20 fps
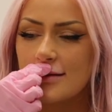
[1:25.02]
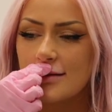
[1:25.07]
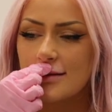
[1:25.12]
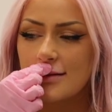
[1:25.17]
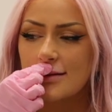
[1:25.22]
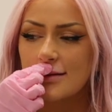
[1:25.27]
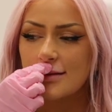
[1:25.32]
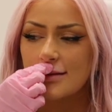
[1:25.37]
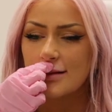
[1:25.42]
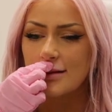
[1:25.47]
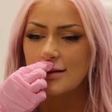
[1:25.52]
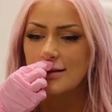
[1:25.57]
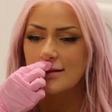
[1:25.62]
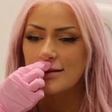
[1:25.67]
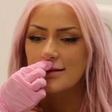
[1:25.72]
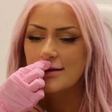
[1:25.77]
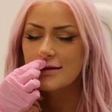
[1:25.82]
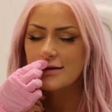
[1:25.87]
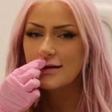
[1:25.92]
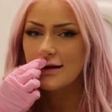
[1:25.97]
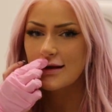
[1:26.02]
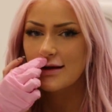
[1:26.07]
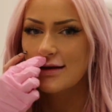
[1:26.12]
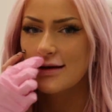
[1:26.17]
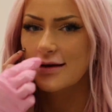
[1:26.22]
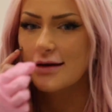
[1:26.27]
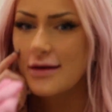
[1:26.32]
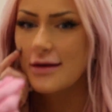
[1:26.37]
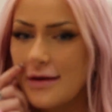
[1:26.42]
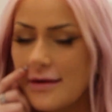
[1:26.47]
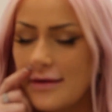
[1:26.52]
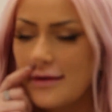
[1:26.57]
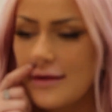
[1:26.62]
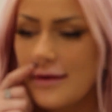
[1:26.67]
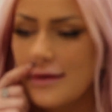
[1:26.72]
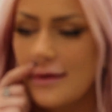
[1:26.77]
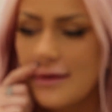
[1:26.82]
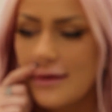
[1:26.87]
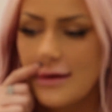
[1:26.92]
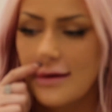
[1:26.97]
it's a little bit. Is like, like
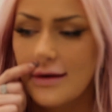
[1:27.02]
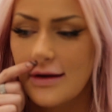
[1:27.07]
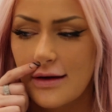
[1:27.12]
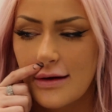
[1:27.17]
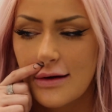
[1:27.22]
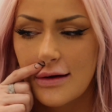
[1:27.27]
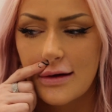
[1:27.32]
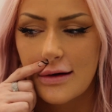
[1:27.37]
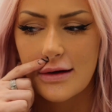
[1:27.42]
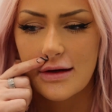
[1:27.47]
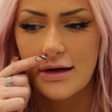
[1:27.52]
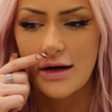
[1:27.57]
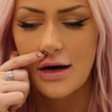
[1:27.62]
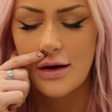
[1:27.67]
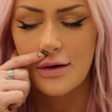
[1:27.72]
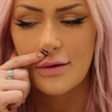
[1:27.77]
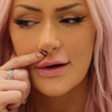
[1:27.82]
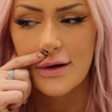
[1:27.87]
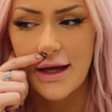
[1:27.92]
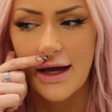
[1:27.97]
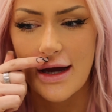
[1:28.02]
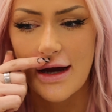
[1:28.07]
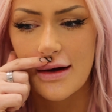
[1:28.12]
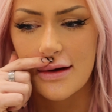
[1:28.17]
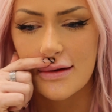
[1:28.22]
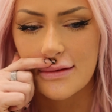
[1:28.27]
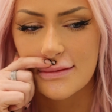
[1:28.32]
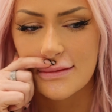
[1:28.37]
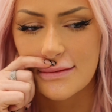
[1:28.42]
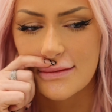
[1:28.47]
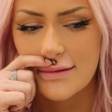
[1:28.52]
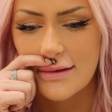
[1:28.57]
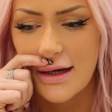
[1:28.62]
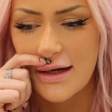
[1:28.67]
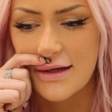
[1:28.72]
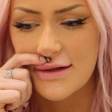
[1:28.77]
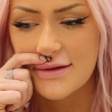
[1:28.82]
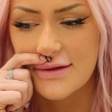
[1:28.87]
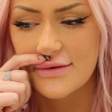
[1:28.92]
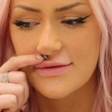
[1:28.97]
Oh yeah.
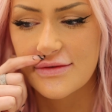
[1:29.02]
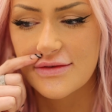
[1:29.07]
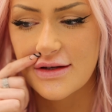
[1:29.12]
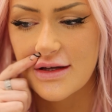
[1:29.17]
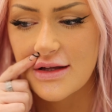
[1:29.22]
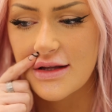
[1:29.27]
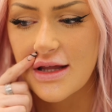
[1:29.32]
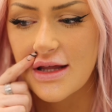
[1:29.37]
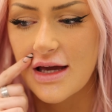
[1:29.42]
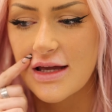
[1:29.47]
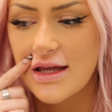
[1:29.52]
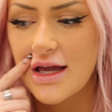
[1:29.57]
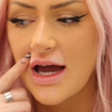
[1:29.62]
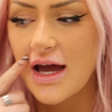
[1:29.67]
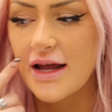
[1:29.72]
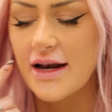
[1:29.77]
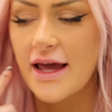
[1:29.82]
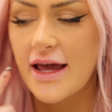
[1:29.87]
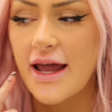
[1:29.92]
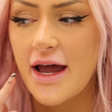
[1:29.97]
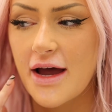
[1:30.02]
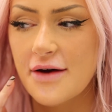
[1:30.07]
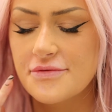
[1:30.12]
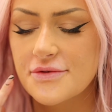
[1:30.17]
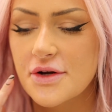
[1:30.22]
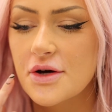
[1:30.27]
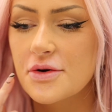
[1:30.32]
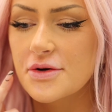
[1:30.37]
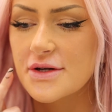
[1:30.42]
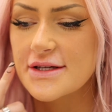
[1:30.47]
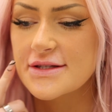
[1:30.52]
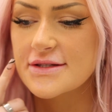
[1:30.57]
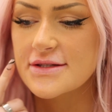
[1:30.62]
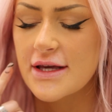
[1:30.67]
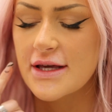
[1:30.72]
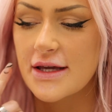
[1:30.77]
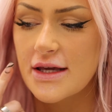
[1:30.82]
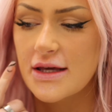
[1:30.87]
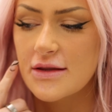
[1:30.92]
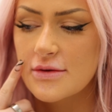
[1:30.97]
I do feel, feel that. Yeah, and I have noticed
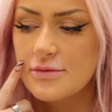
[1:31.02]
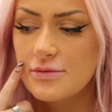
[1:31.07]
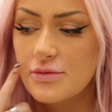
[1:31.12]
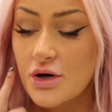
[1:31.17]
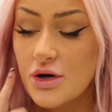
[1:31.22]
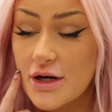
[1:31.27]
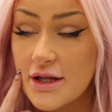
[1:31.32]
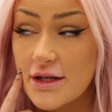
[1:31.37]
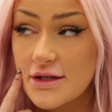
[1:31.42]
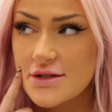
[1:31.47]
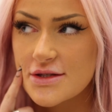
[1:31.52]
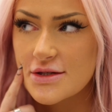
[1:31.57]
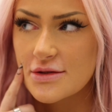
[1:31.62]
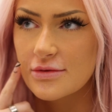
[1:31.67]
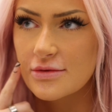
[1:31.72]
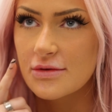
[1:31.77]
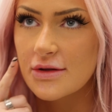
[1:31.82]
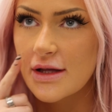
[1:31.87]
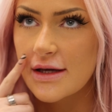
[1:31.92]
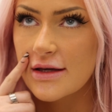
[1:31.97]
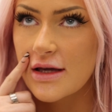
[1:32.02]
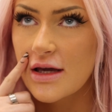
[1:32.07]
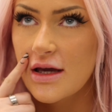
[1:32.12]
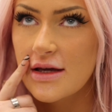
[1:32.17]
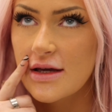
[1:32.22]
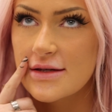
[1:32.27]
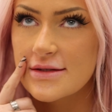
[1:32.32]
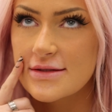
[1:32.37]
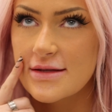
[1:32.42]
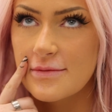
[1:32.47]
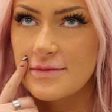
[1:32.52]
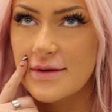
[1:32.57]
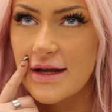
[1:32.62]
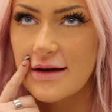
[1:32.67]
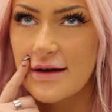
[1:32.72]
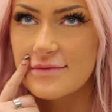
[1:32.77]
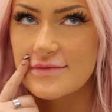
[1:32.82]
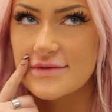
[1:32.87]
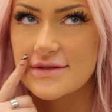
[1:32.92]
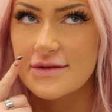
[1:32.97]
like in the morning too, like
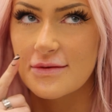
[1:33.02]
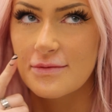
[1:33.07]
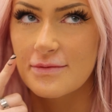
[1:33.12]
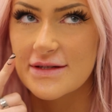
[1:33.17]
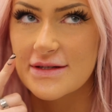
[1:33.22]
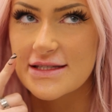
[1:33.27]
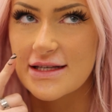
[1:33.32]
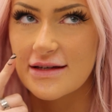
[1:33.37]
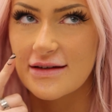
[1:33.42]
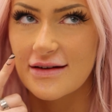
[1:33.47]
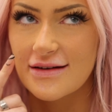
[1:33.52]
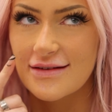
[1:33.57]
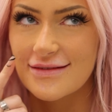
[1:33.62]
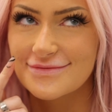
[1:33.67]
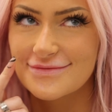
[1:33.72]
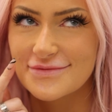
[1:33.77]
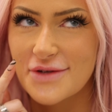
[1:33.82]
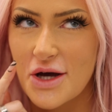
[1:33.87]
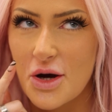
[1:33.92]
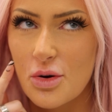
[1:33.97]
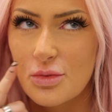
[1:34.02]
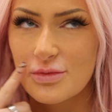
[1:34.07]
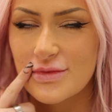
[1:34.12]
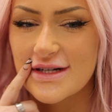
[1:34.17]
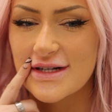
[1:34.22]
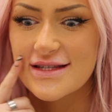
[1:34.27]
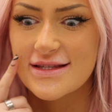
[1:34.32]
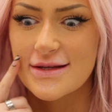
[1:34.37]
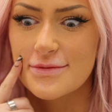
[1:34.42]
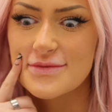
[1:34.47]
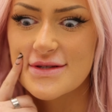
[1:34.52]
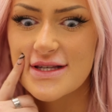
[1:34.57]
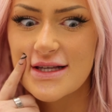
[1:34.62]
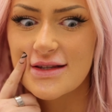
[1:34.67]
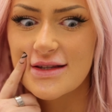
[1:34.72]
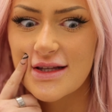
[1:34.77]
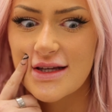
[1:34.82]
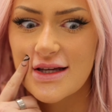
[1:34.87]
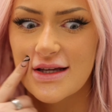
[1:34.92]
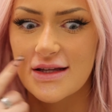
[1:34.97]
sometimes almost like a Homer Simpson. Like